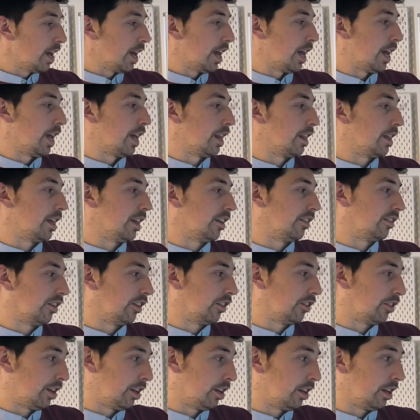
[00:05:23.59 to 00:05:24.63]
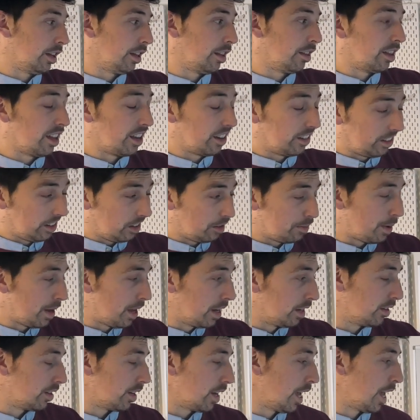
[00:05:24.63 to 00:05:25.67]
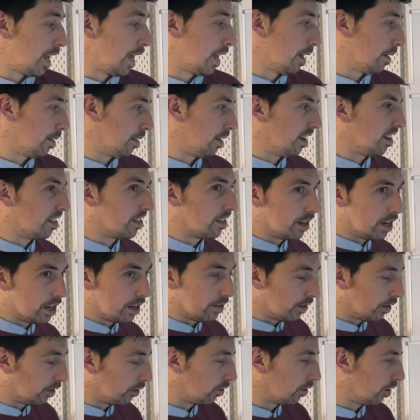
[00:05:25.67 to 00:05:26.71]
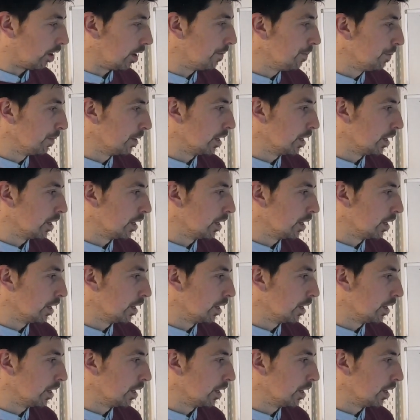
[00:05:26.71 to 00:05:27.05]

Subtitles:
and 36 pence, 33 even, sorry,